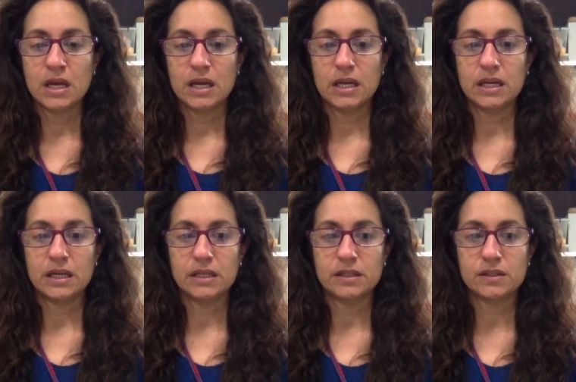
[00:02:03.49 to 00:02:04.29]

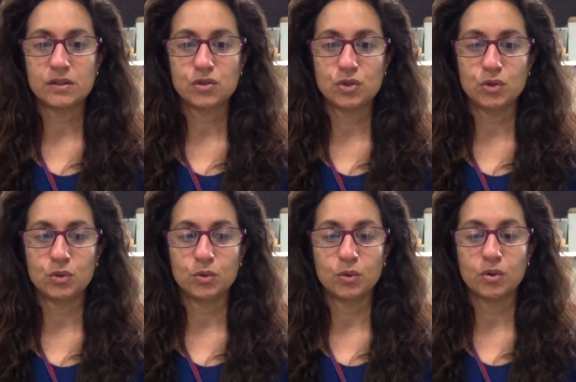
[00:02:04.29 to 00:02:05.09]
is
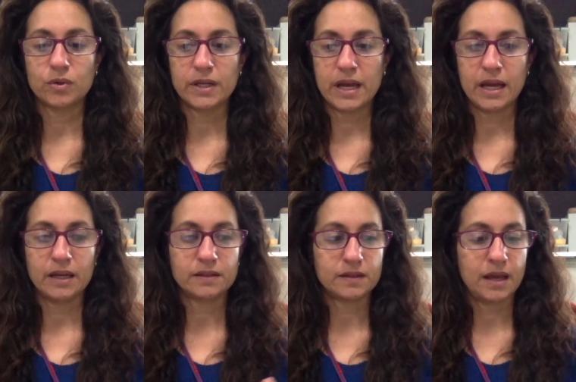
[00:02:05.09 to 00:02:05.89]
to
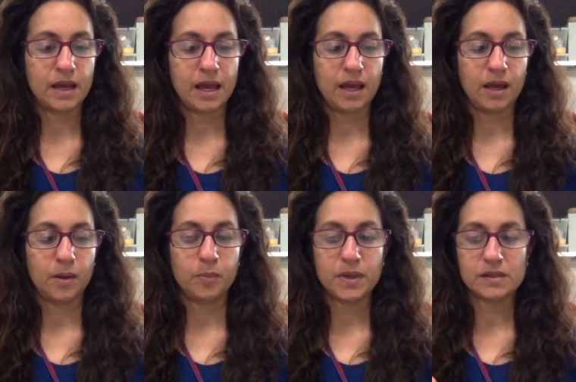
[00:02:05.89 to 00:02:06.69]
create a
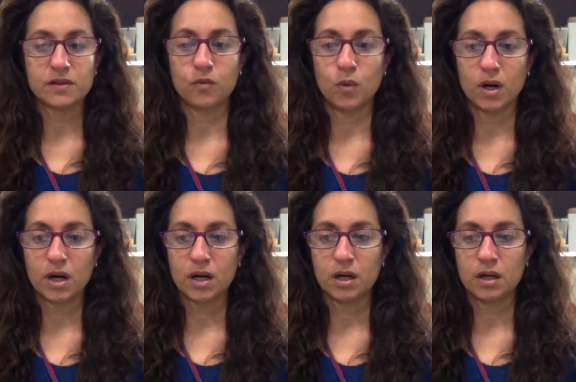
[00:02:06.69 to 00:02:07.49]
piece of work
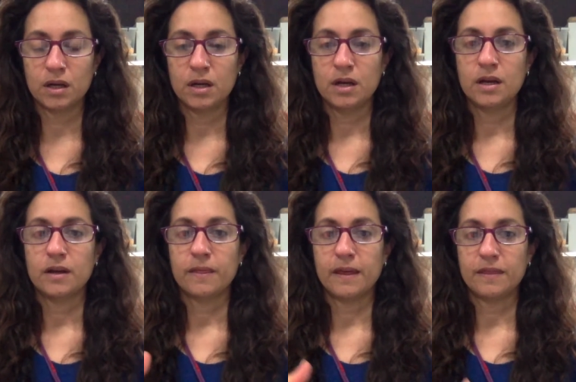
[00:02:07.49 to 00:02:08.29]

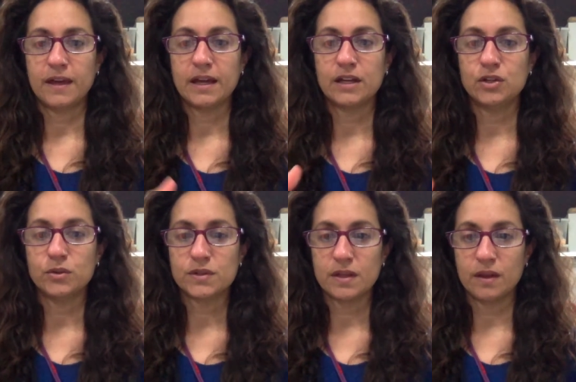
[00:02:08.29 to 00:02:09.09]
that they can
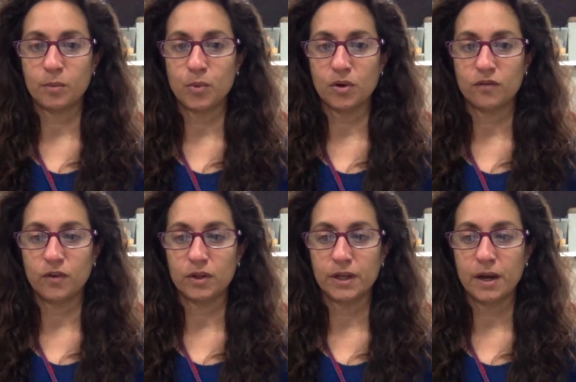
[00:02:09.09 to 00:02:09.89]
use in their
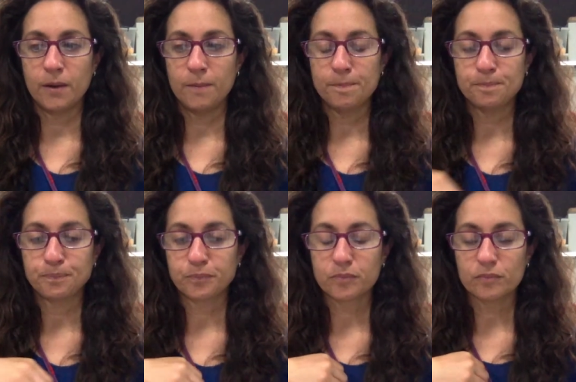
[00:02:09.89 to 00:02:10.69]
portfolio
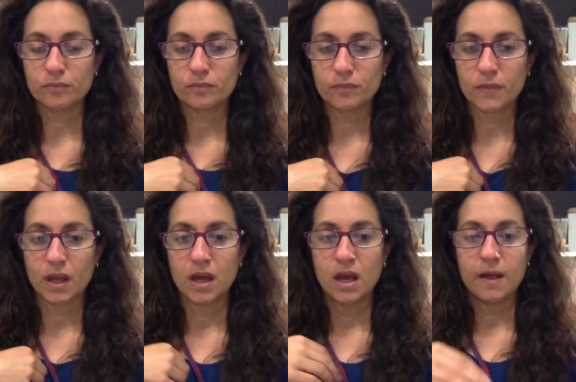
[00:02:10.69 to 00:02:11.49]

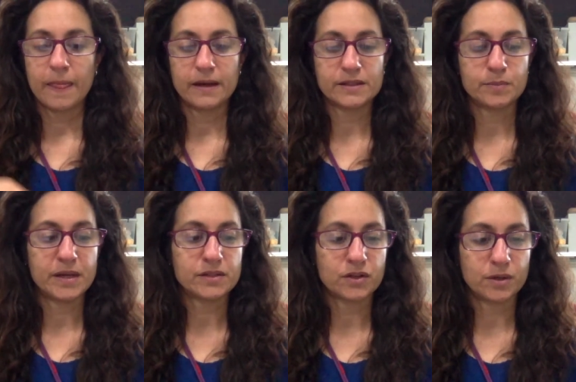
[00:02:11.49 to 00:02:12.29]
that is
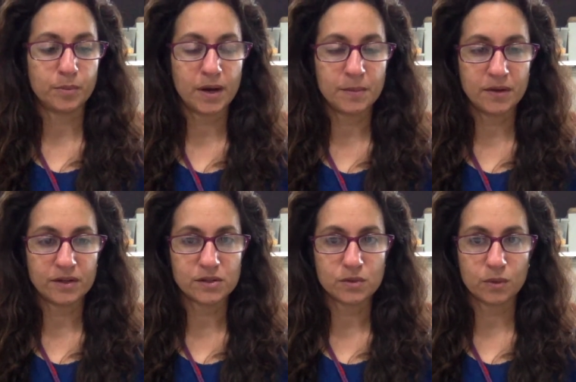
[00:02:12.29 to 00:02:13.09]
based on a primary
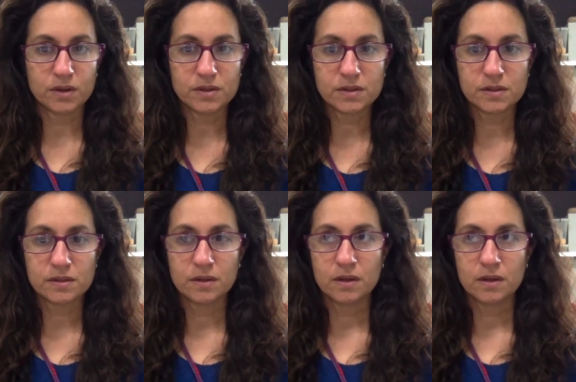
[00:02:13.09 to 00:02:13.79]
source.